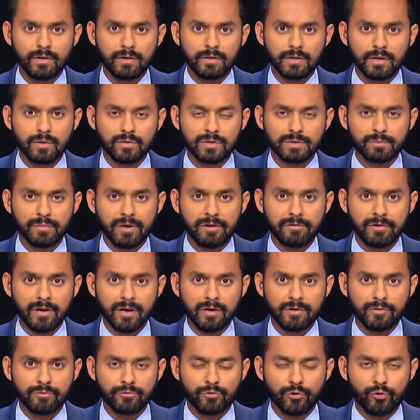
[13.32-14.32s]
That was Mariano
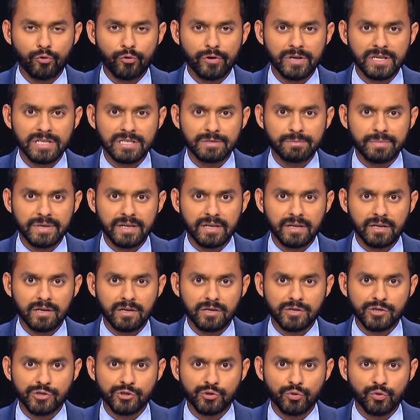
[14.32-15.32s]
Rajoy speaking a
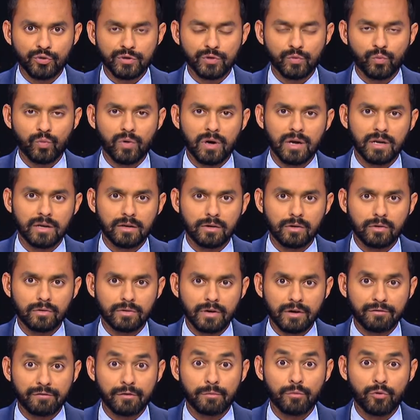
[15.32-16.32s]
short while ago. Now,
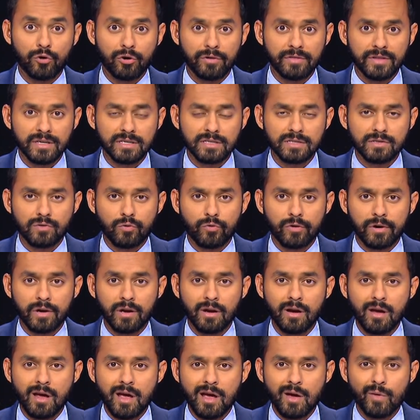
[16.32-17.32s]
for more on this story,
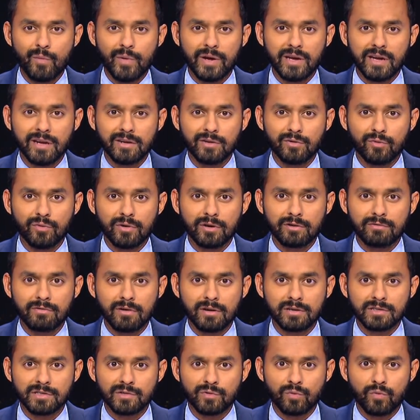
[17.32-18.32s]
we can go across
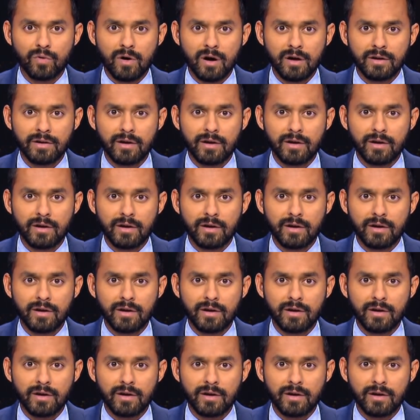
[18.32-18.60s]
to Juan